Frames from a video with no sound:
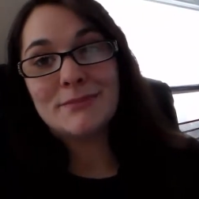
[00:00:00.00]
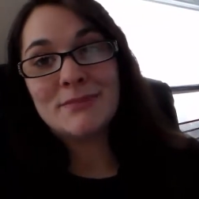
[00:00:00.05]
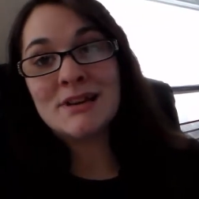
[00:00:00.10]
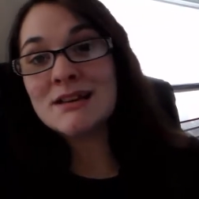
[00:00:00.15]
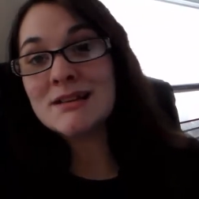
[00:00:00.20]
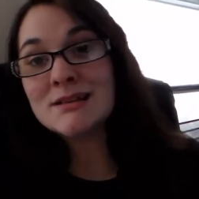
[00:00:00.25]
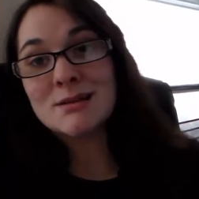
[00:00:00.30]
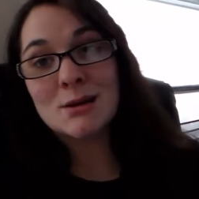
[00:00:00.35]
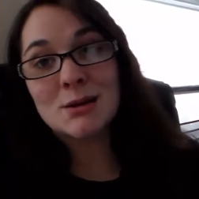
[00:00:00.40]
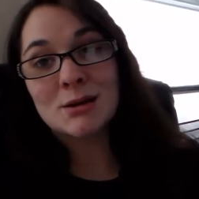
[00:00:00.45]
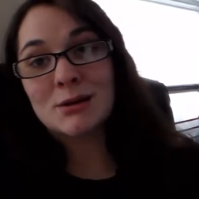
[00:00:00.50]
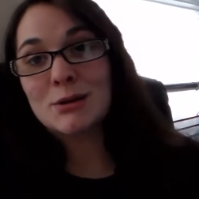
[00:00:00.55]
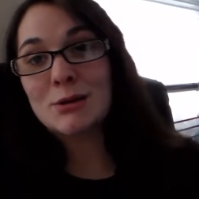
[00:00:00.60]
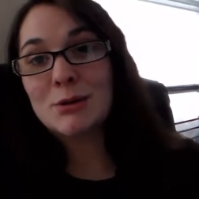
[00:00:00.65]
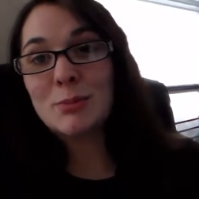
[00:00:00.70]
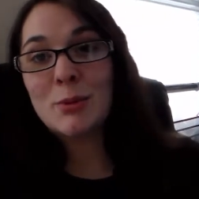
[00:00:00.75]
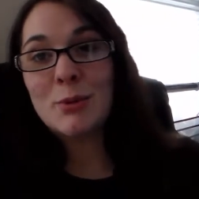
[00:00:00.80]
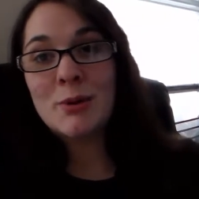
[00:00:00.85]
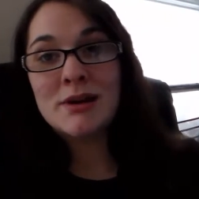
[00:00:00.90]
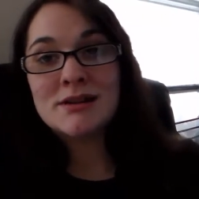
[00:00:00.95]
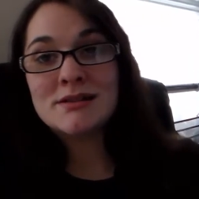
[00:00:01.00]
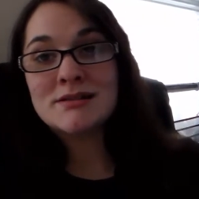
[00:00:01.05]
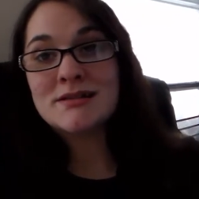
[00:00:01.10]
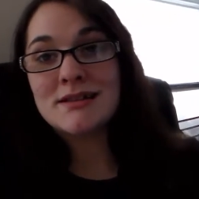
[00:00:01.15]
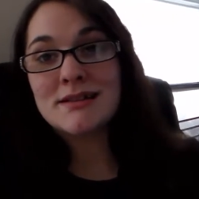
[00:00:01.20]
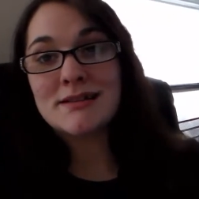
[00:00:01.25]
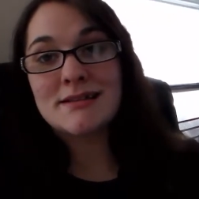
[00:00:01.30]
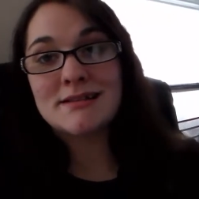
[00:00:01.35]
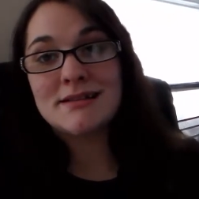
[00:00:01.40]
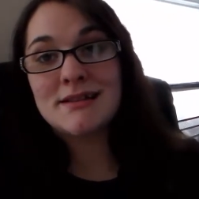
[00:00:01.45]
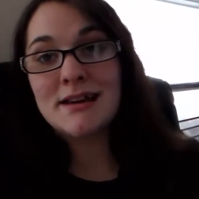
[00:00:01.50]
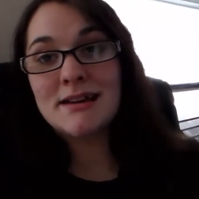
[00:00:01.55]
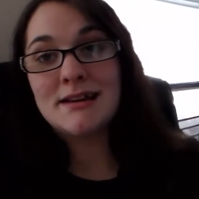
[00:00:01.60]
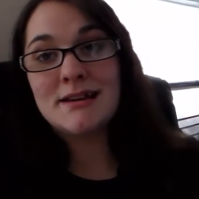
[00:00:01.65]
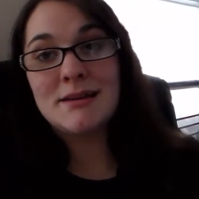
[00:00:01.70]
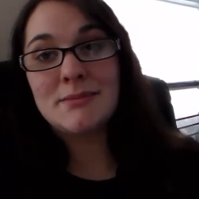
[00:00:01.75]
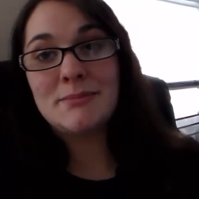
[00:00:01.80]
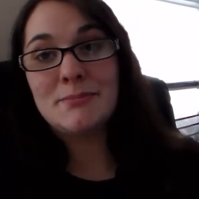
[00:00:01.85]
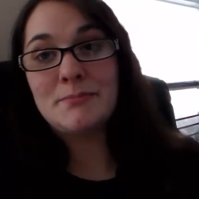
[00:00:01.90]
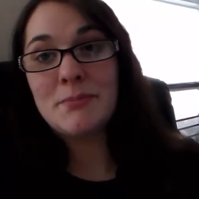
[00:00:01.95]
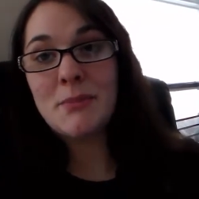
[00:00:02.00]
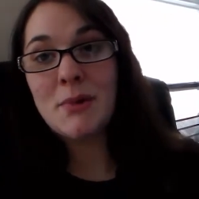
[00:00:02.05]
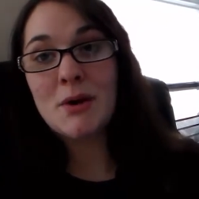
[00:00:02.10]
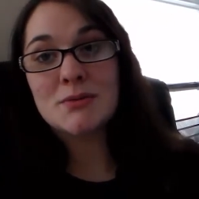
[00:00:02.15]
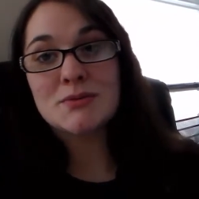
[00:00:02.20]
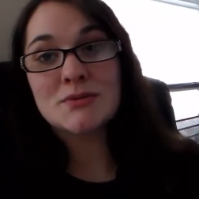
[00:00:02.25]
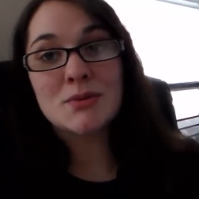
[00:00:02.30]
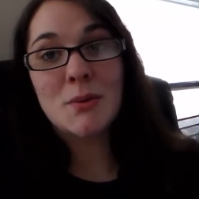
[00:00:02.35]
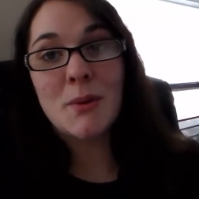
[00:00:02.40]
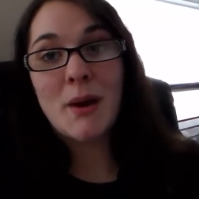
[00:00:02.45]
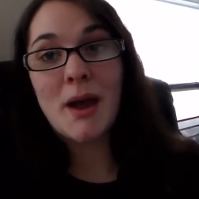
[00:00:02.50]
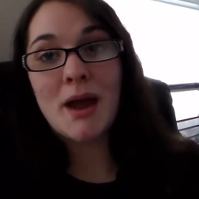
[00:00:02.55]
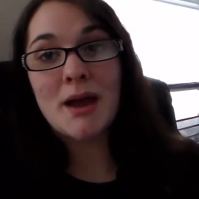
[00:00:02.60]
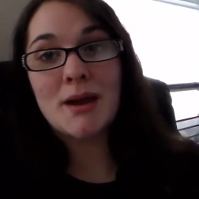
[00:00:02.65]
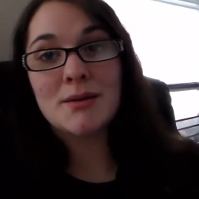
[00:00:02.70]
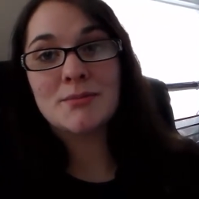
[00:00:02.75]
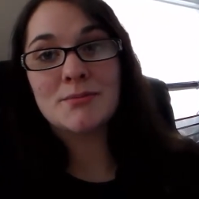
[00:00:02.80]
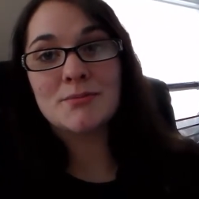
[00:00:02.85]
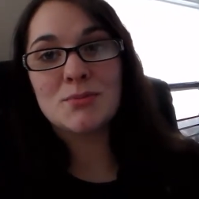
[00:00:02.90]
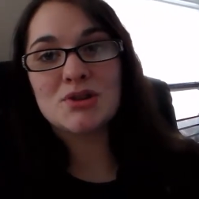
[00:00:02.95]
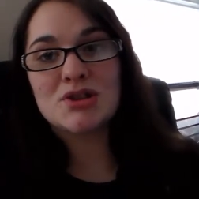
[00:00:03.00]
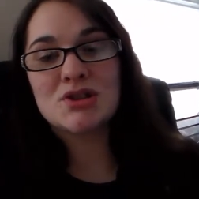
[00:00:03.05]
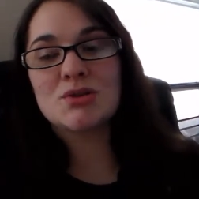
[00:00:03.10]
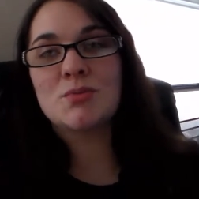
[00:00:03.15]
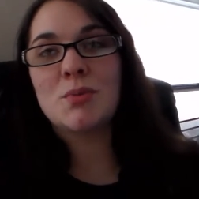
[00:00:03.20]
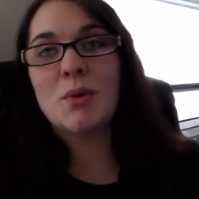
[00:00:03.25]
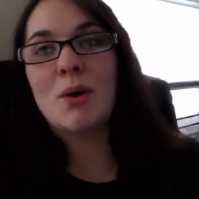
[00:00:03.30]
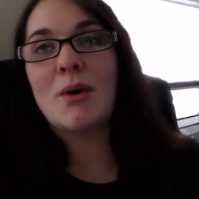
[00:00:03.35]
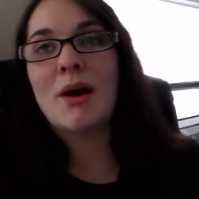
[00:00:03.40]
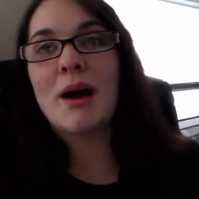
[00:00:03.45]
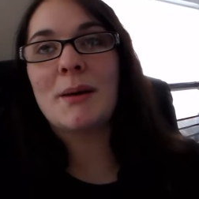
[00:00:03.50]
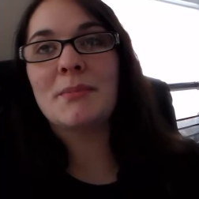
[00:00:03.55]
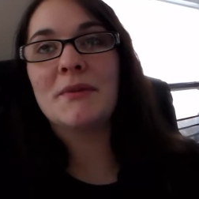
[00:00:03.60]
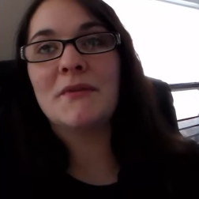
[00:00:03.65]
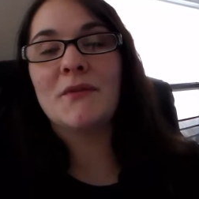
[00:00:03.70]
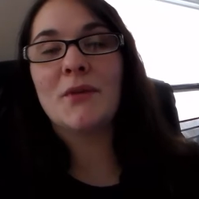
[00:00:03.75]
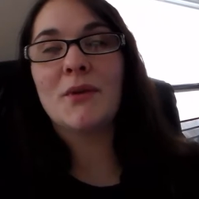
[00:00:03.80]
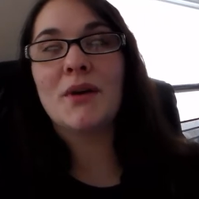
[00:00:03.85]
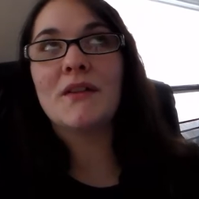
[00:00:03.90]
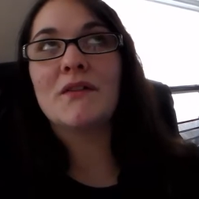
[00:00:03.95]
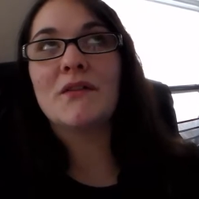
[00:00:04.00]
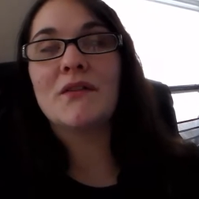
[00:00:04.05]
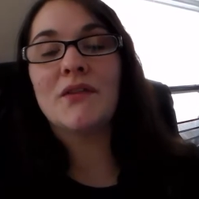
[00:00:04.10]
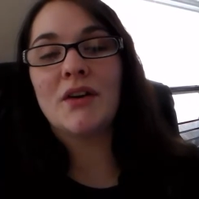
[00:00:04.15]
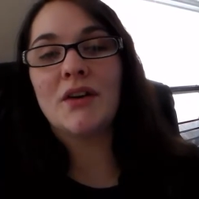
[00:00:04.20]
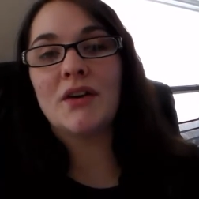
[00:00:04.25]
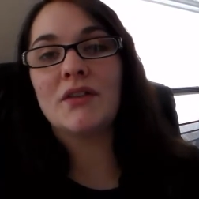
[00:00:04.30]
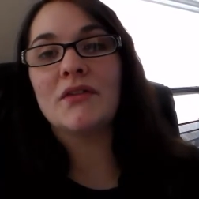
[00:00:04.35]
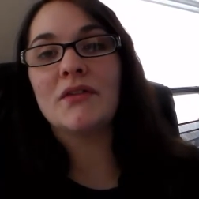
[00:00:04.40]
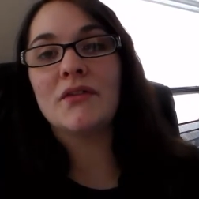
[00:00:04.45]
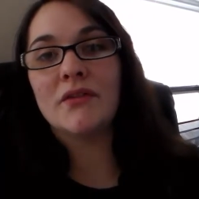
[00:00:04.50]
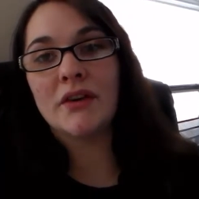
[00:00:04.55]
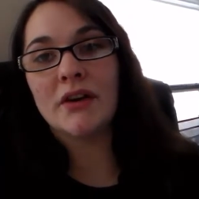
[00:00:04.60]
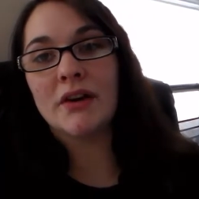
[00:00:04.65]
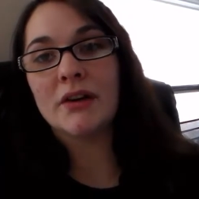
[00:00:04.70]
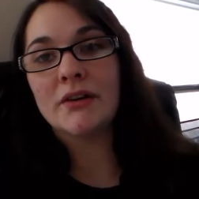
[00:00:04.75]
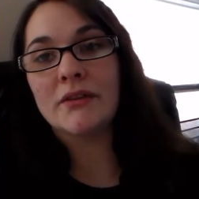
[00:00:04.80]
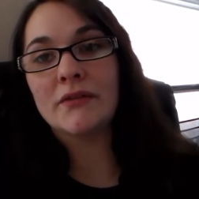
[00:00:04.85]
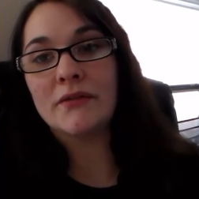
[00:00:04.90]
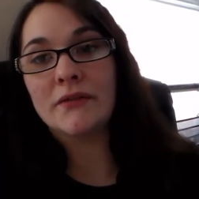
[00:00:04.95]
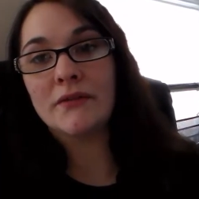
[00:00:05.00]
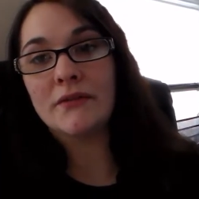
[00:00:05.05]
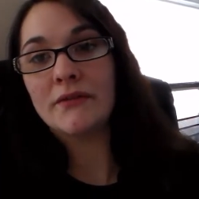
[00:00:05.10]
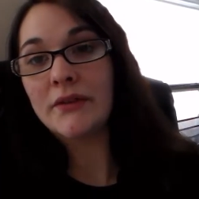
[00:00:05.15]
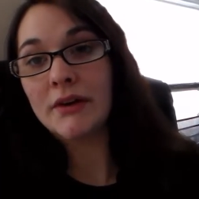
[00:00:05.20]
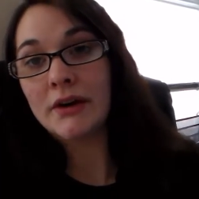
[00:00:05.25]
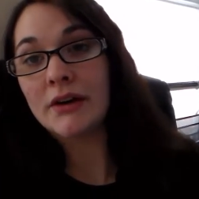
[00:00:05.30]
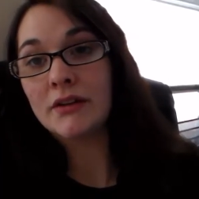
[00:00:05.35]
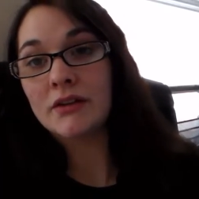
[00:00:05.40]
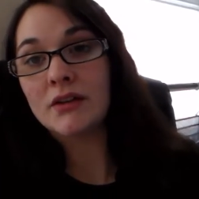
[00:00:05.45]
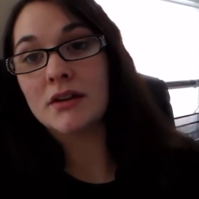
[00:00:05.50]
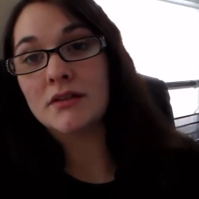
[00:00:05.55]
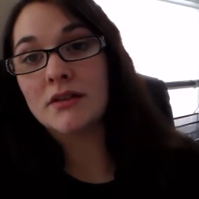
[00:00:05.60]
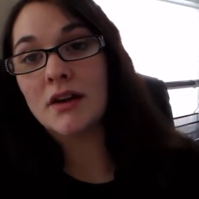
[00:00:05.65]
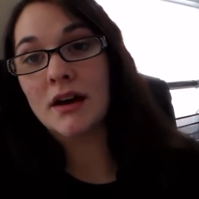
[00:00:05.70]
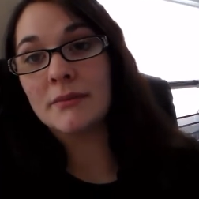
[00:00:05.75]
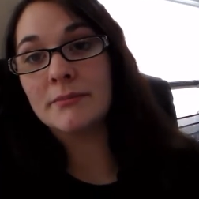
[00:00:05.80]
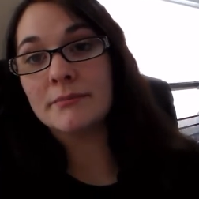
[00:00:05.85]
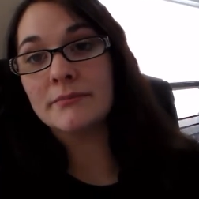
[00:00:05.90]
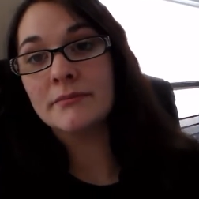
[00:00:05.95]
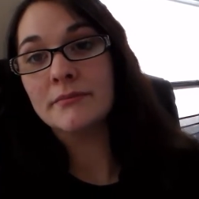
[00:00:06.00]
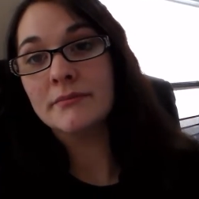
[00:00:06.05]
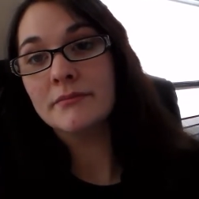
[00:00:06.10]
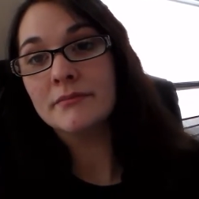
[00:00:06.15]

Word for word: he's our little boy until the day he goes away, which won't happen for a very, very, very long time.